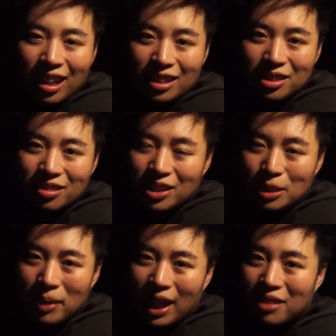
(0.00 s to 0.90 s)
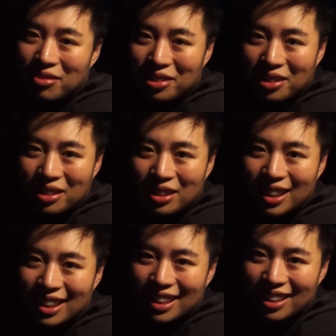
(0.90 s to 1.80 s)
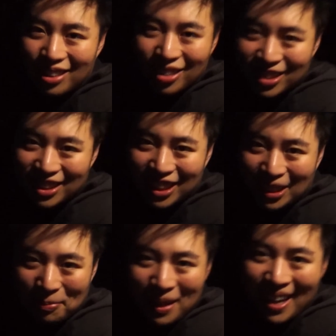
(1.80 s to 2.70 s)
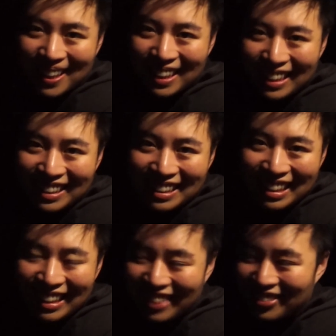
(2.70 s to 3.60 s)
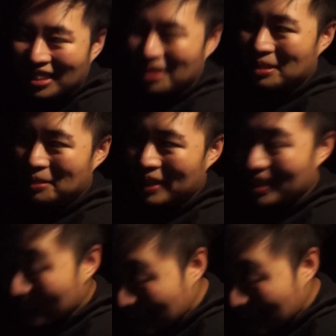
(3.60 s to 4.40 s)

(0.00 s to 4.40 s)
I should have just paid for uh, long-term parking even though it would have been a